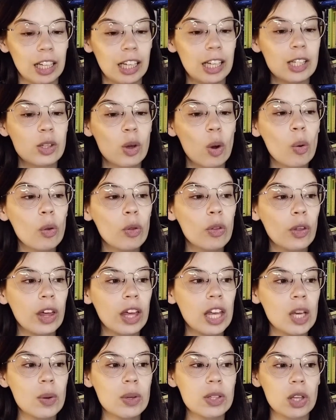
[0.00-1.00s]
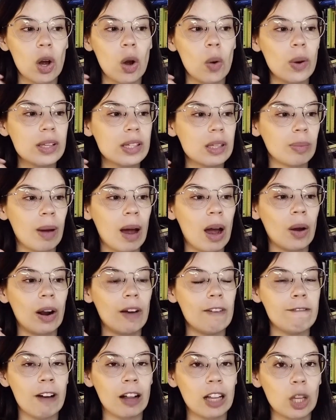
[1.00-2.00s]
His whole thing was always about
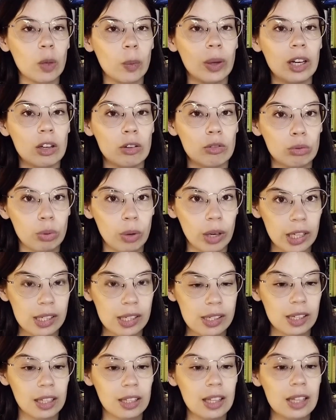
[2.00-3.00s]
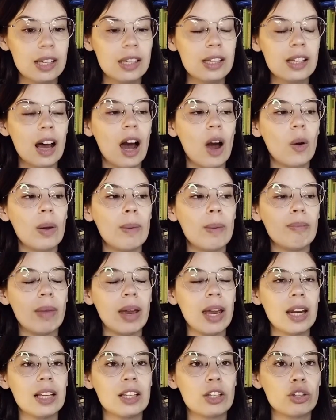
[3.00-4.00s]
evaluating risk. This is how he
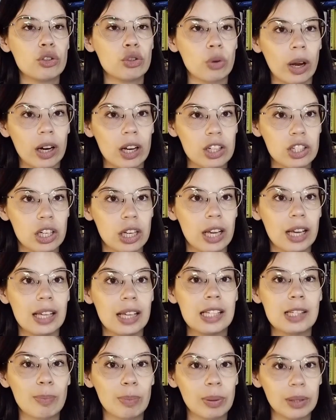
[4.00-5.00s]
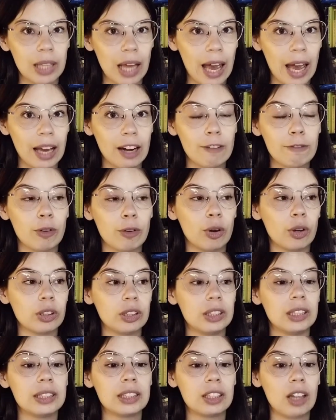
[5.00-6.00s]
made his strategy, his plan for
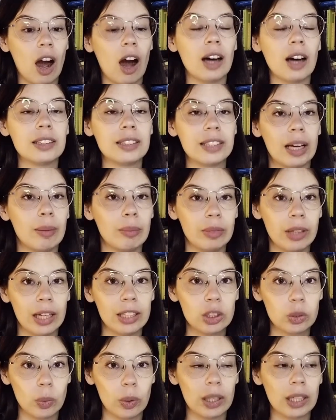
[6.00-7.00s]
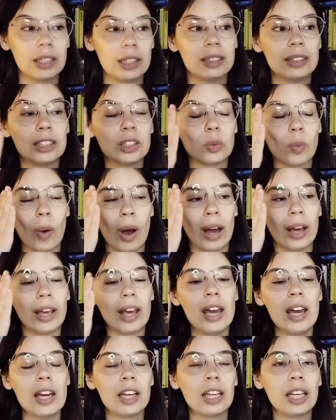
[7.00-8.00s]
this goddamn network. This is why
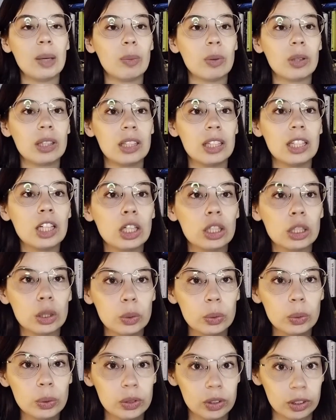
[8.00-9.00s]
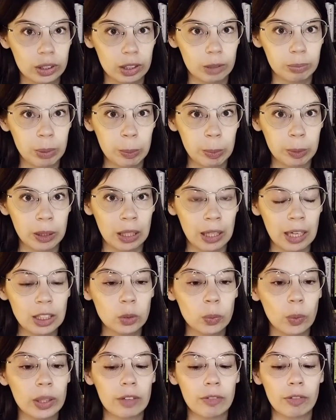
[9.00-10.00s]
he wouldn't include certain people in a
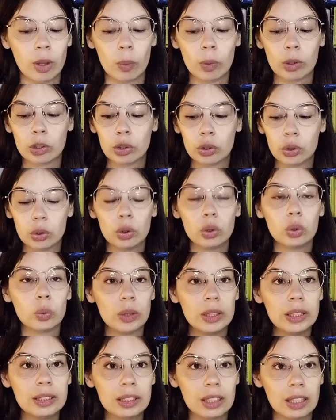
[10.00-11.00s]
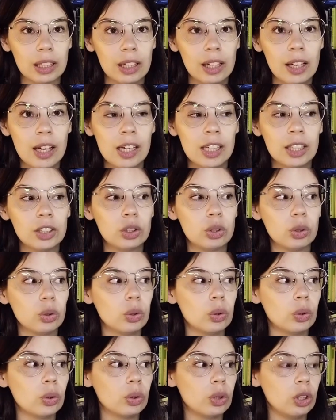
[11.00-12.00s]
network if they were too risky
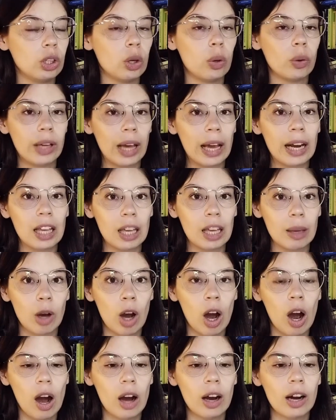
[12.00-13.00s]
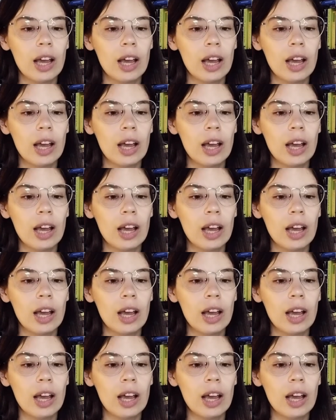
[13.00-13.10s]
to, getting him caught.